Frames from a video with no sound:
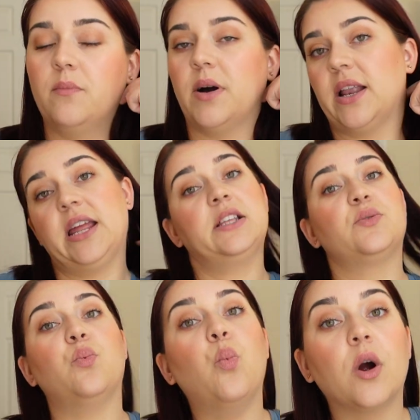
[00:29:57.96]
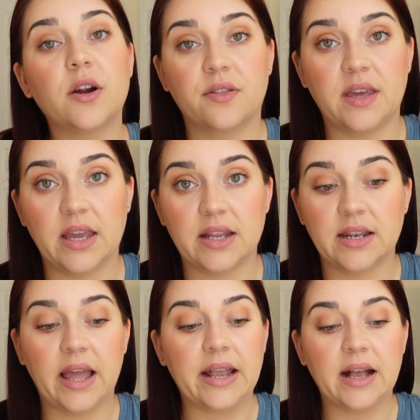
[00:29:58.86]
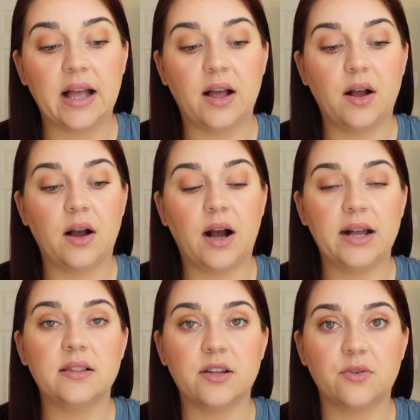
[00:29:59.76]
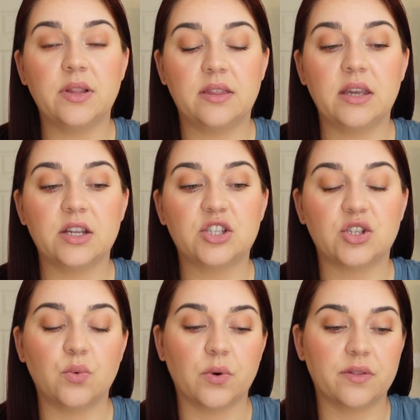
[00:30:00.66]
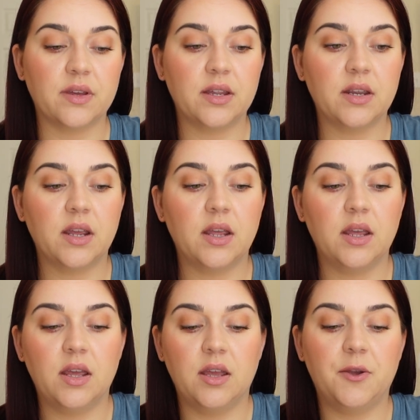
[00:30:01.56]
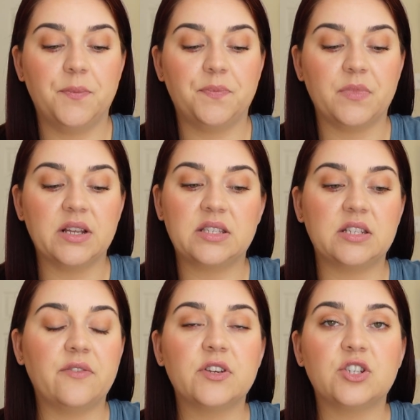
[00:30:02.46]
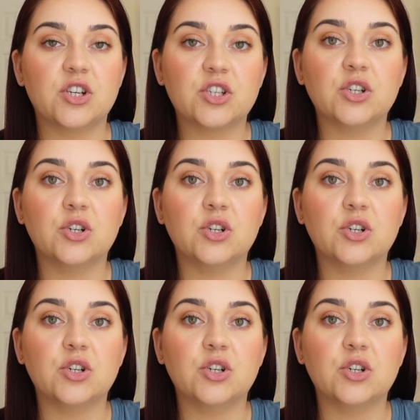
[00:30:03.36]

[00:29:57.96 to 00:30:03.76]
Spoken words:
but it's worth it. Like, I literally think it's so worth it. This stuff is just